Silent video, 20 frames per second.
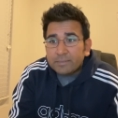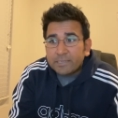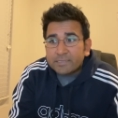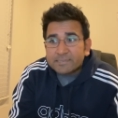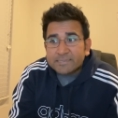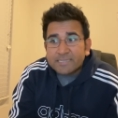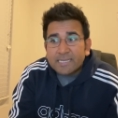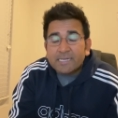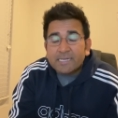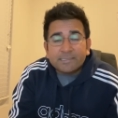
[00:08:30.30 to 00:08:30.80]

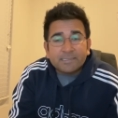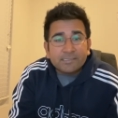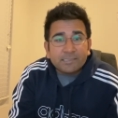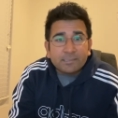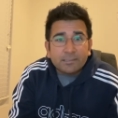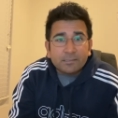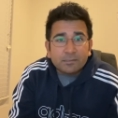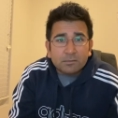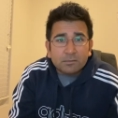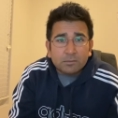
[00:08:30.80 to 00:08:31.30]
calendar
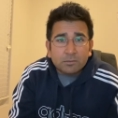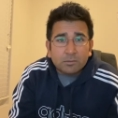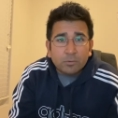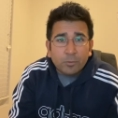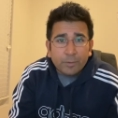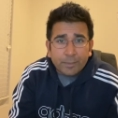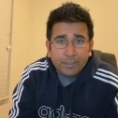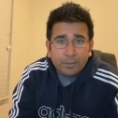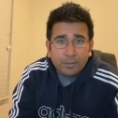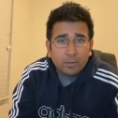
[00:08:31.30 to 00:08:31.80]
year,
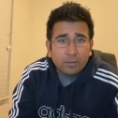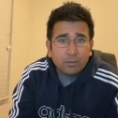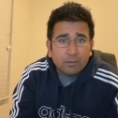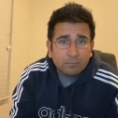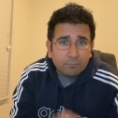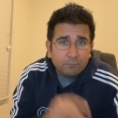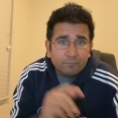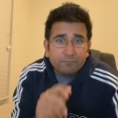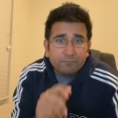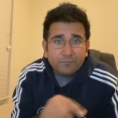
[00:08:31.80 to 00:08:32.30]
going
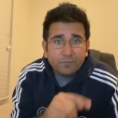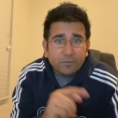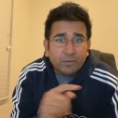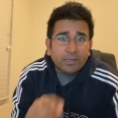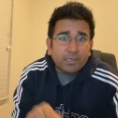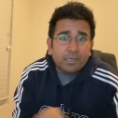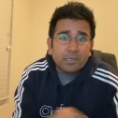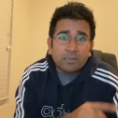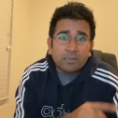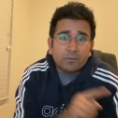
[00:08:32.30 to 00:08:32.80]
for
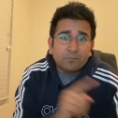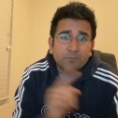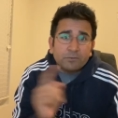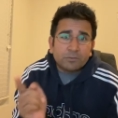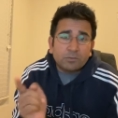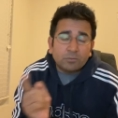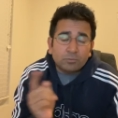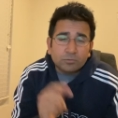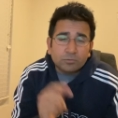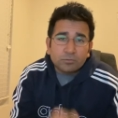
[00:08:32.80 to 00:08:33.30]
England,
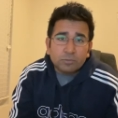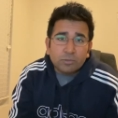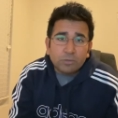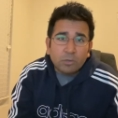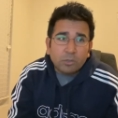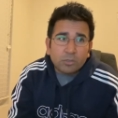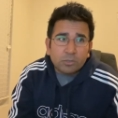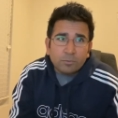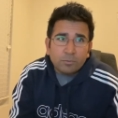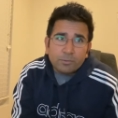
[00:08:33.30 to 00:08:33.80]
which goes to
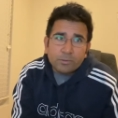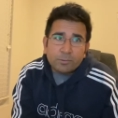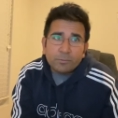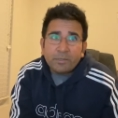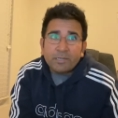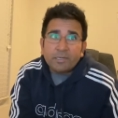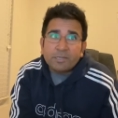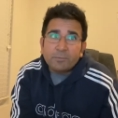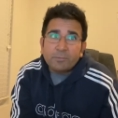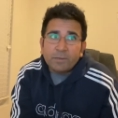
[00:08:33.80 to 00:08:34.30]
October
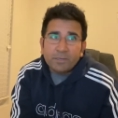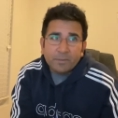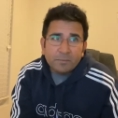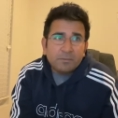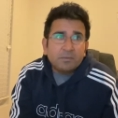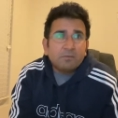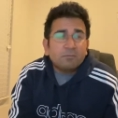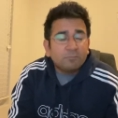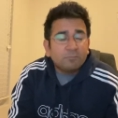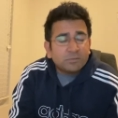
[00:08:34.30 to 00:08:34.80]

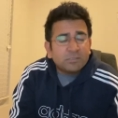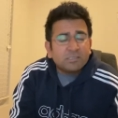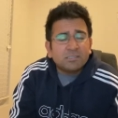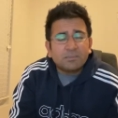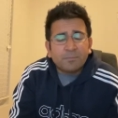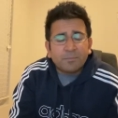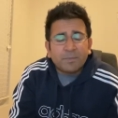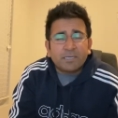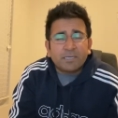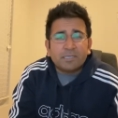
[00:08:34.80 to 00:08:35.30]
2021, which is
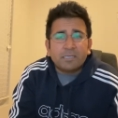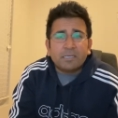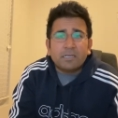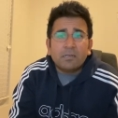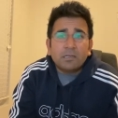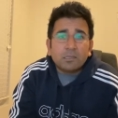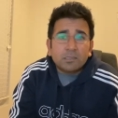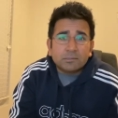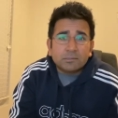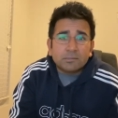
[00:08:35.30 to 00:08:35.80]
a big deal
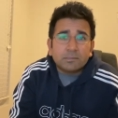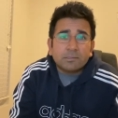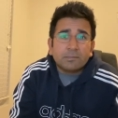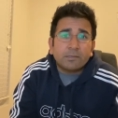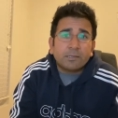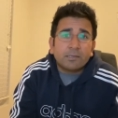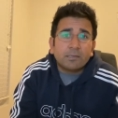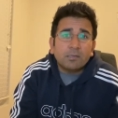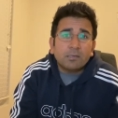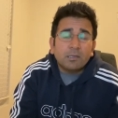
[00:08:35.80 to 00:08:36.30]

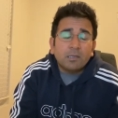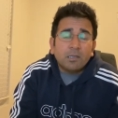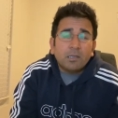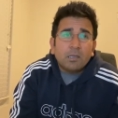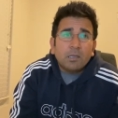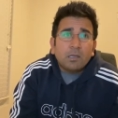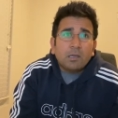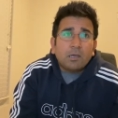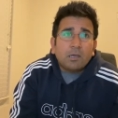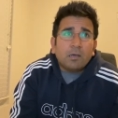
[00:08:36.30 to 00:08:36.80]
considering
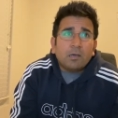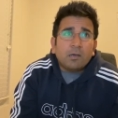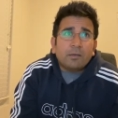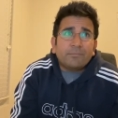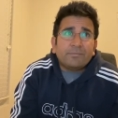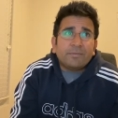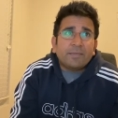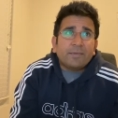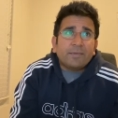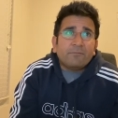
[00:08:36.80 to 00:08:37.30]

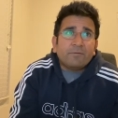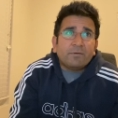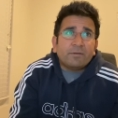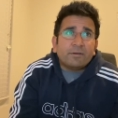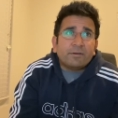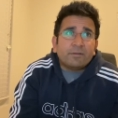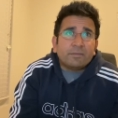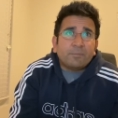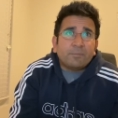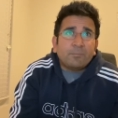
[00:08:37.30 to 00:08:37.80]

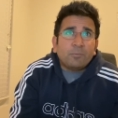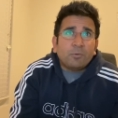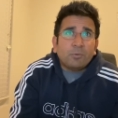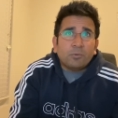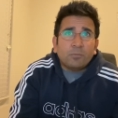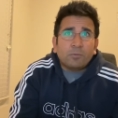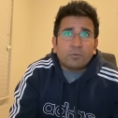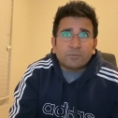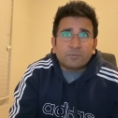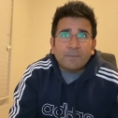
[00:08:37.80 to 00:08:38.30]
the board
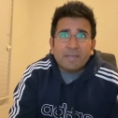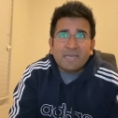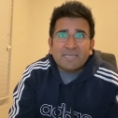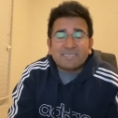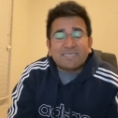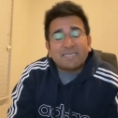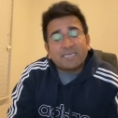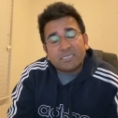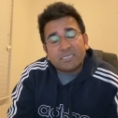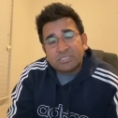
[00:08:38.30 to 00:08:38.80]
was
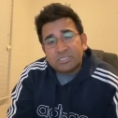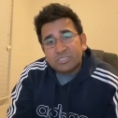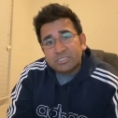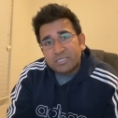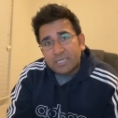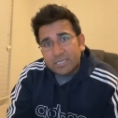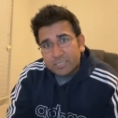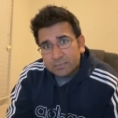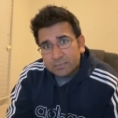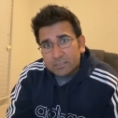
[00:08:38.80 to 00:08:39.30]
balancing its
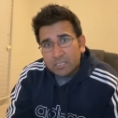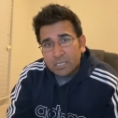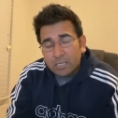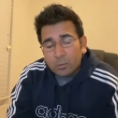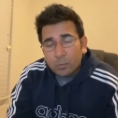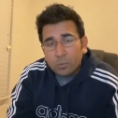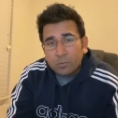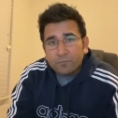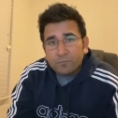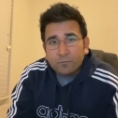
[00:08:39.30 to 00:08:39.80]
checks
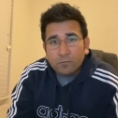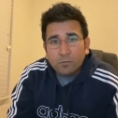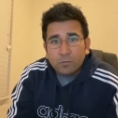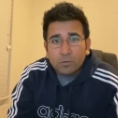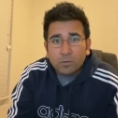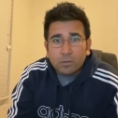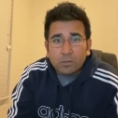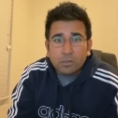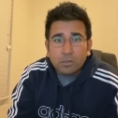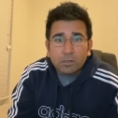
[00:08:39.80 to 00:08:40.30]
out
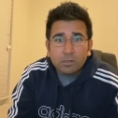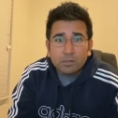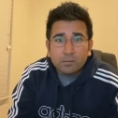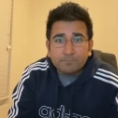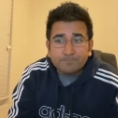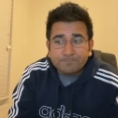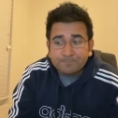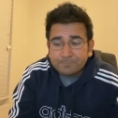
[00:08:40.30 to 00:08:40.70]
for